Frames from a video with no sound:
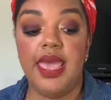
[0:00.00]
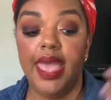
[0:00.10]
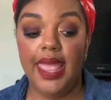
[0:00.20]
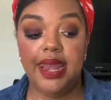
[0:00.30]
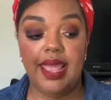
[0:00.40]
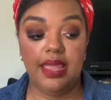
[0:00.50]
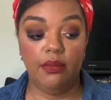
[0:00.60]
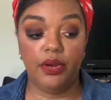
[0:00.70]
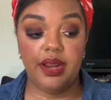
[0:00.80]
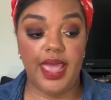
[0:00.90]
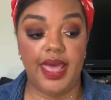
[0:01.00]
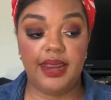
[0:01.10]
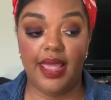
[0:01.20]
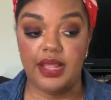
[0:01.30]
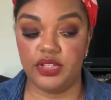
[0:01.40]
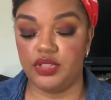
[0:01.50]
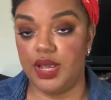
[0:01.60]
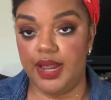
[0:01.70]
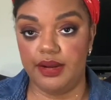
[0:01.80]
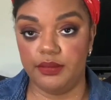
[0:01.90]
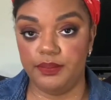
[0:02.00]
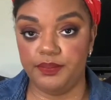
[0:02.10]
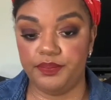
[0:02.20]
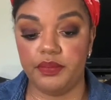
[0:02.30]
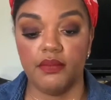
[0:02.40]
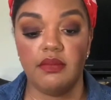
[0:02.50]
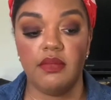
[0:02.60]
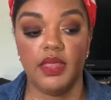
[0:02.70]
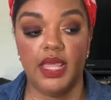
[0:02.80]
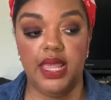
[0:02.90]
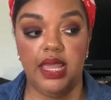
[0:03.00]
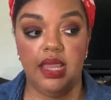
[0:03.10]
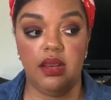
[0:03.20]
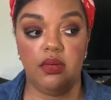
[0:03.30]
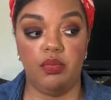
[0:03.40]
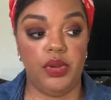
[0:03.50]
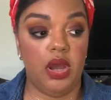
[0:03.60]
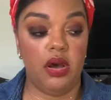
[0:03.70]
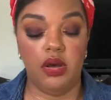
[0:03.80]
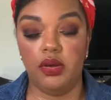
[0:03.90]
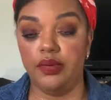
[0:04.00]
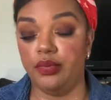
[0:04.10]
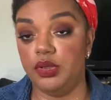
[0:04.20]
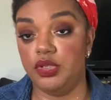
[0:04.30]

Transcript: And I am going to add an extra item, and we all, if we